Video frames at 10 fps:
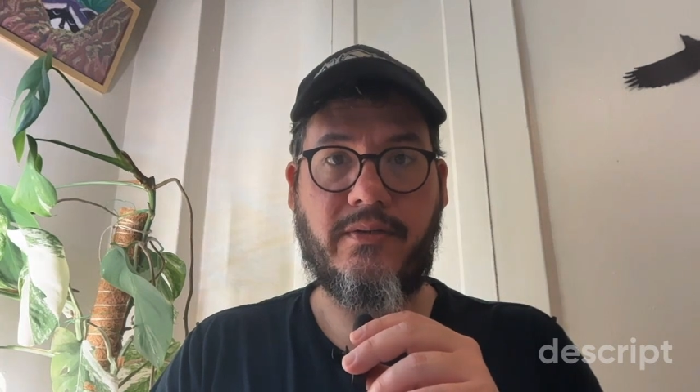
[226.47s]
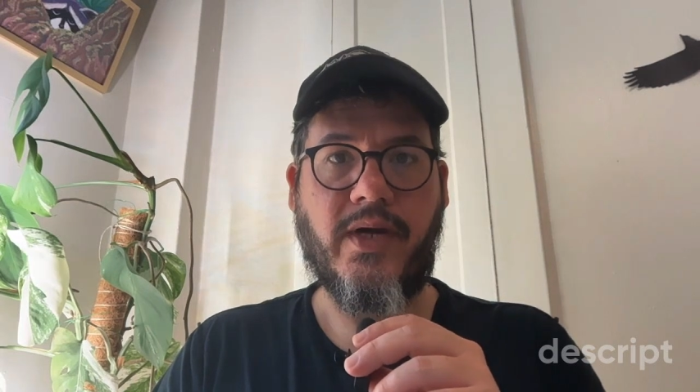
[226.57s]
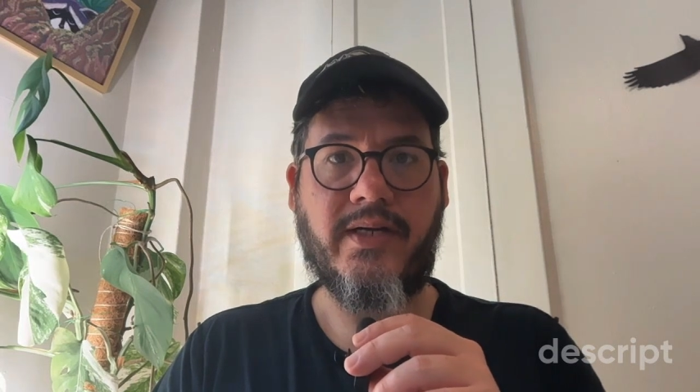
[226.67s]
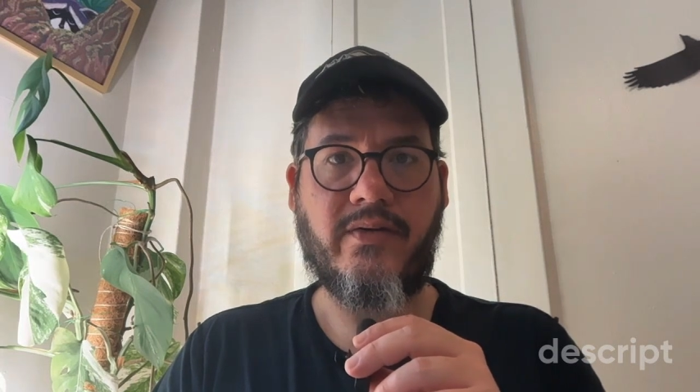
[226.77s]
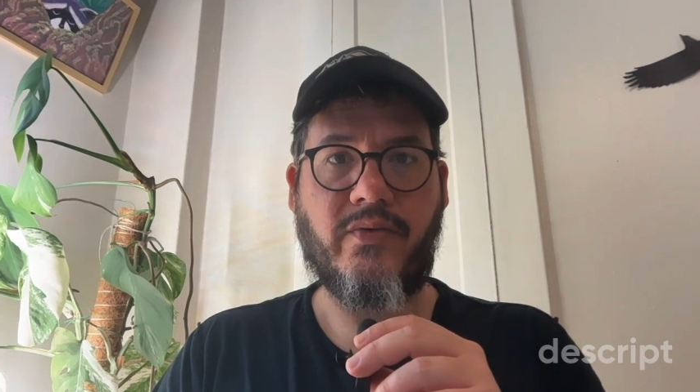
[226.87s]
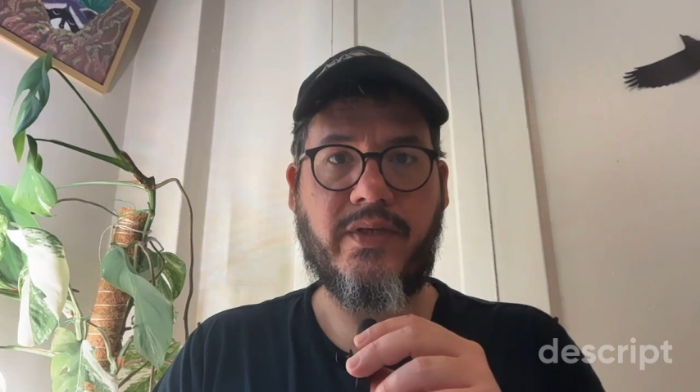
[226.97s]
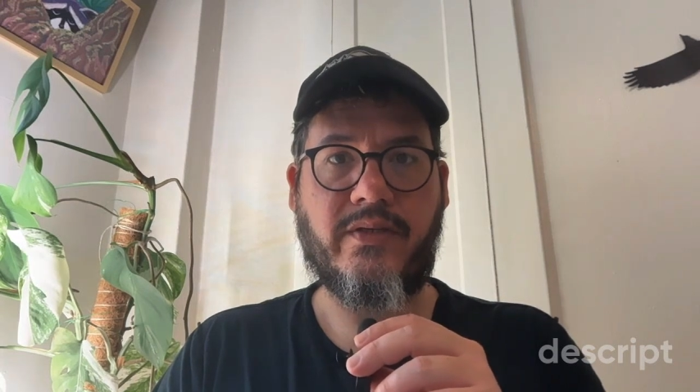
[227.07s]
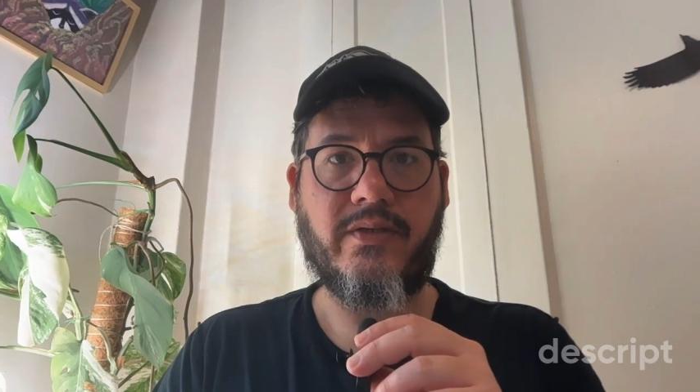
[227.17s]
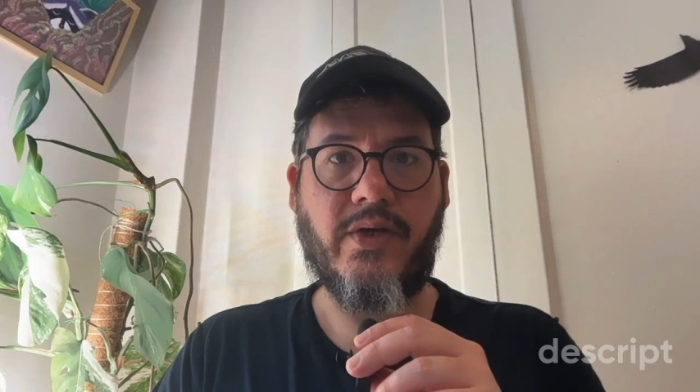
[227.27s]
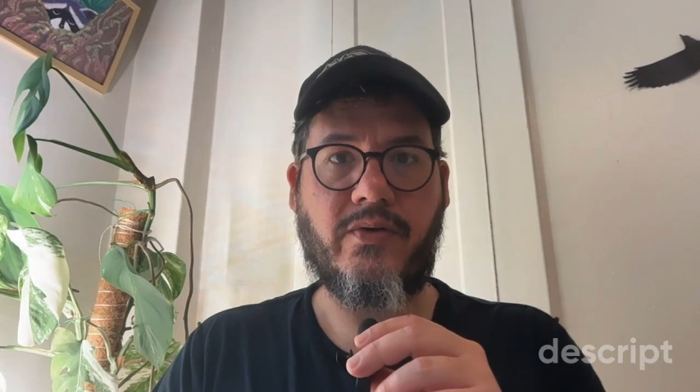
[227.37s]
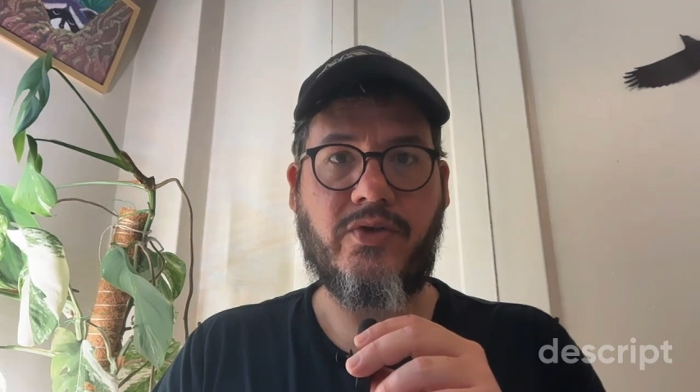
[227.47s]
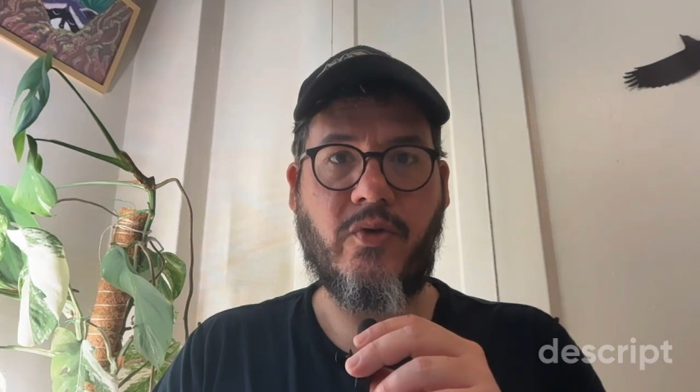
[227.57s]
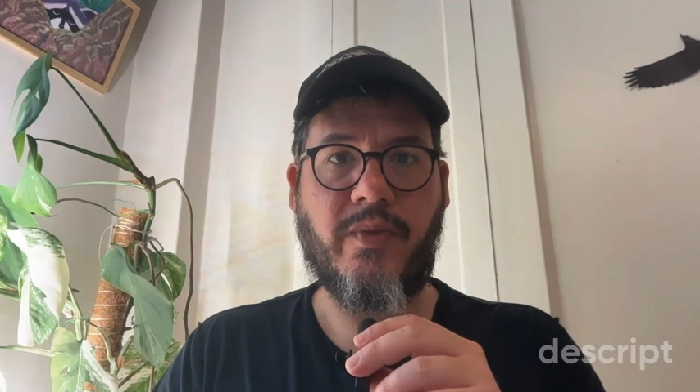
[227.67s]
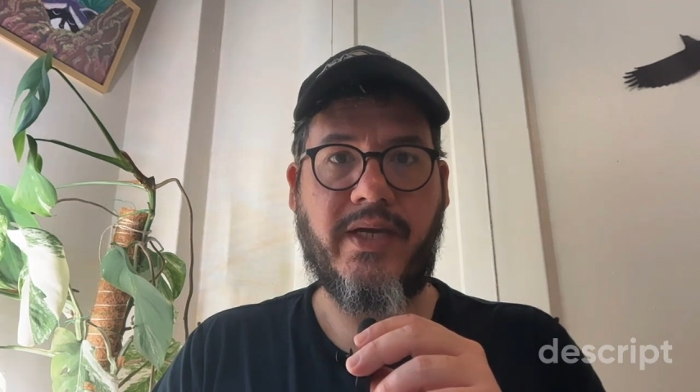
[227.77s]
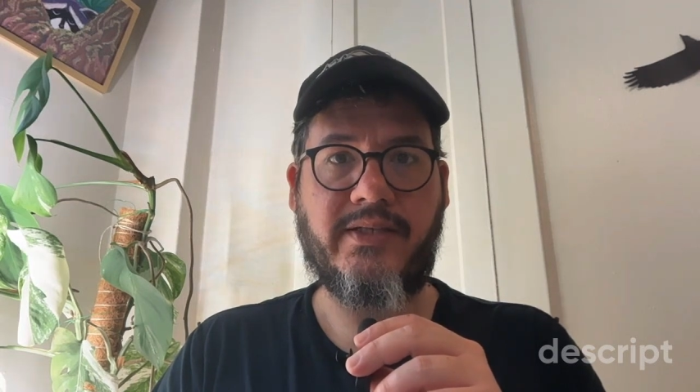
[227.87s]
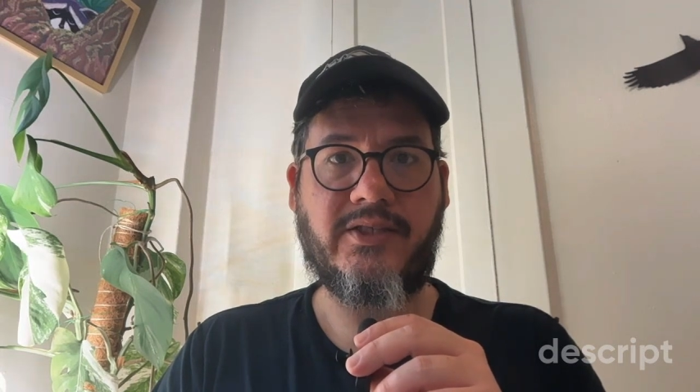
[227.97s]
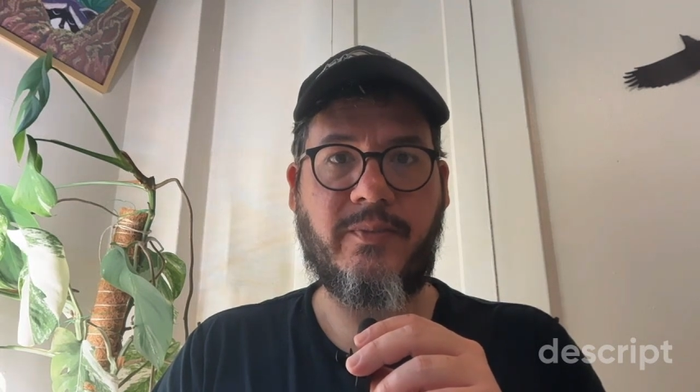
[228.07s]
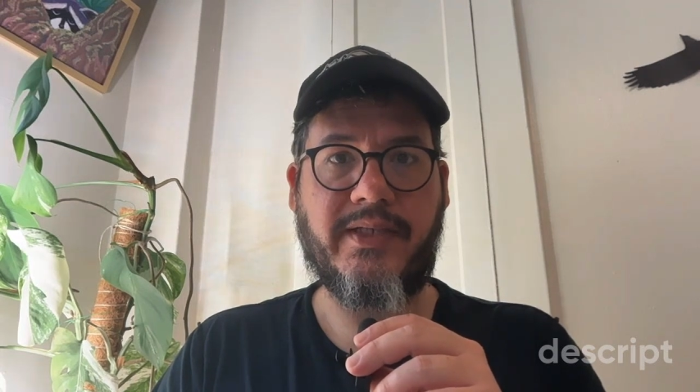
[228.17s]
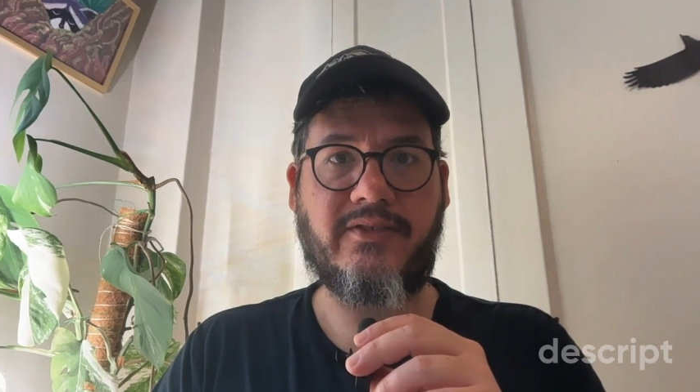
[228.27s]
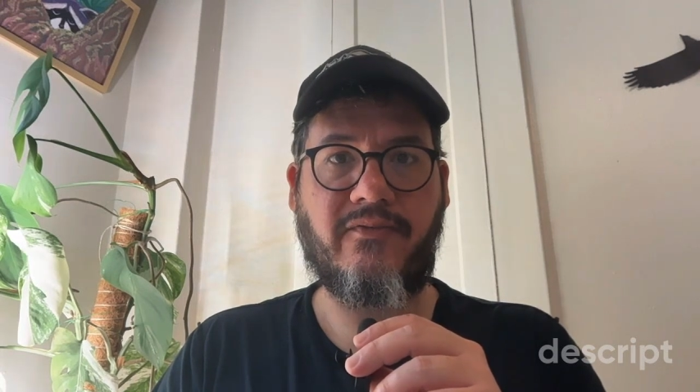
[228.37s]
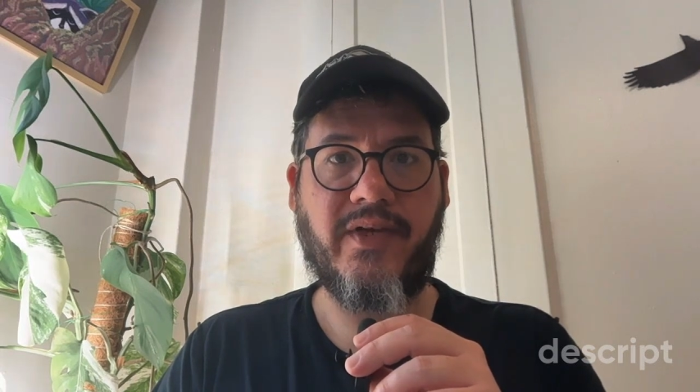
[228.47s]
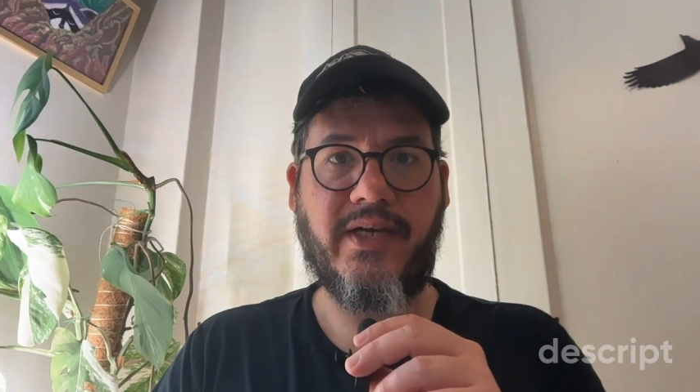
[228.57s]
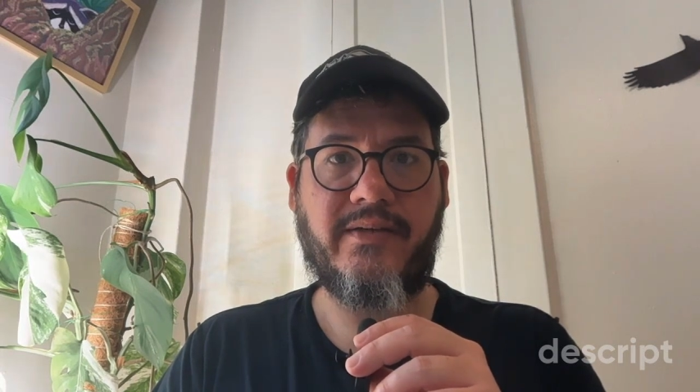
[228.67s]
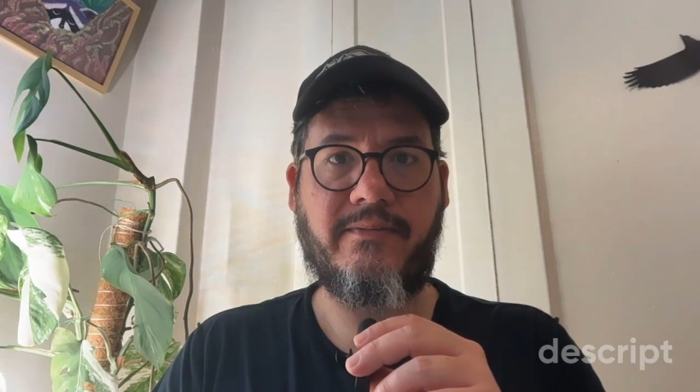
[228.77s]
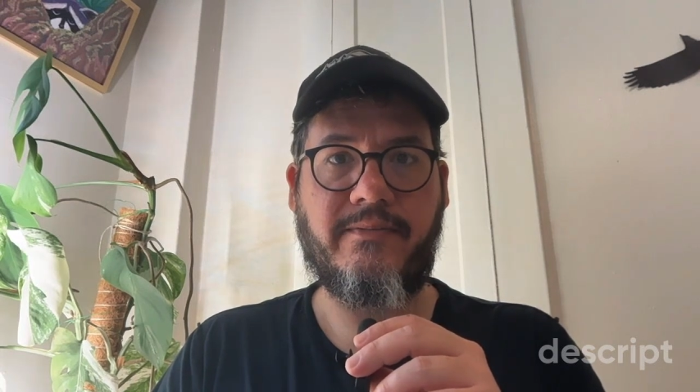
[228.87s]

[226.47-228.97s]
Write it with no domain specified,